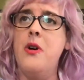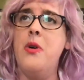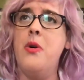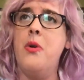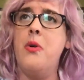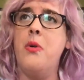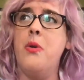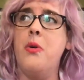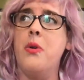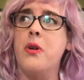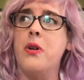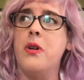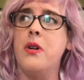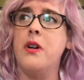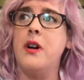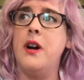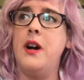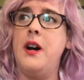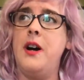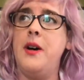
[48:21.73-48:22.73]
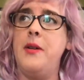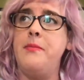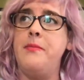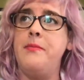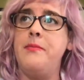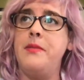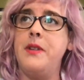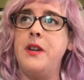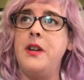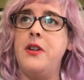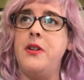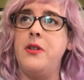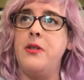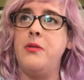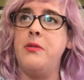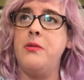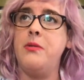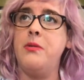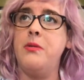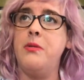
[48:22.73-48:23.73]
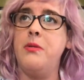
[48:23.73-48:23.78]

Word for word: or um, you know